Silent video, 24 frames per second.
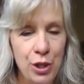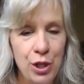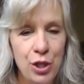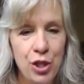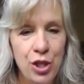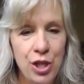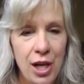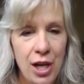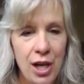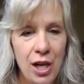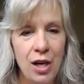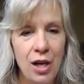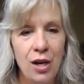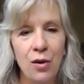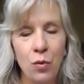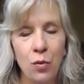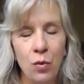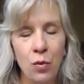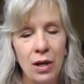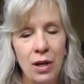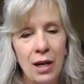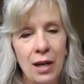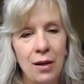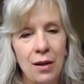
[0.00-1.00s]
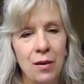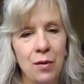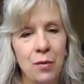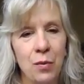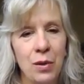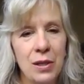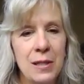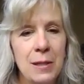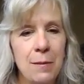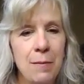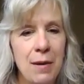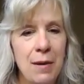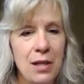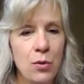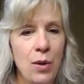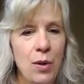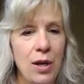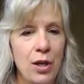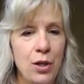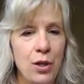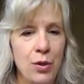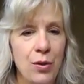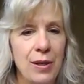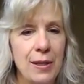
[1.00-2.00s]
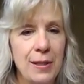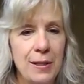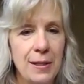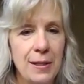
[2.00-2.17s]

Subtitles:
share? What's the best way to do this?